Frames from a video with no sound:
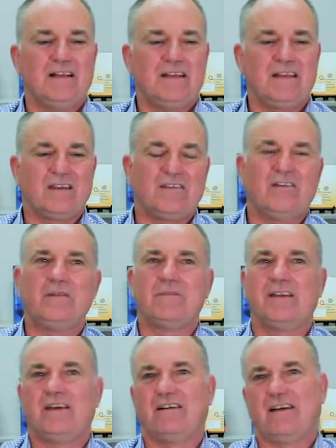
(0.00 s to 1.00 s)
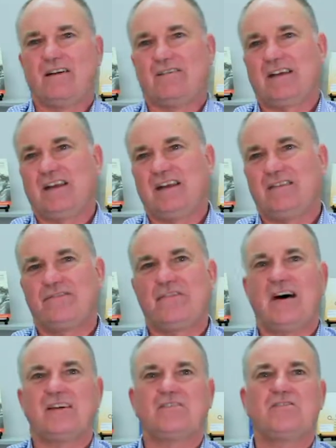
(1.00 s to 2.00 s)
In an urban area we can have
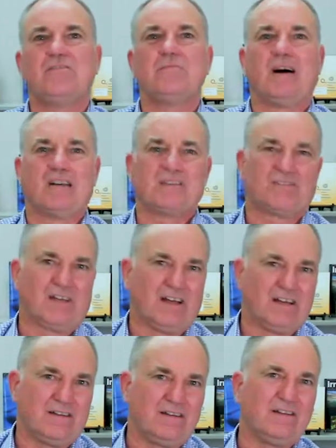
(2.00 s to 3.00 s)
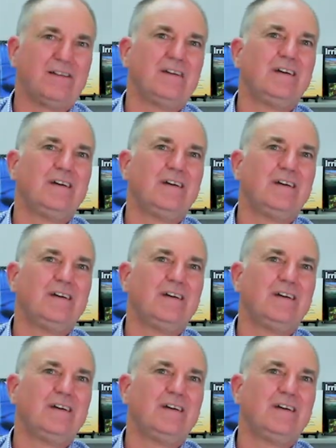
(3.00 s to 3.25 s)
far too much flow,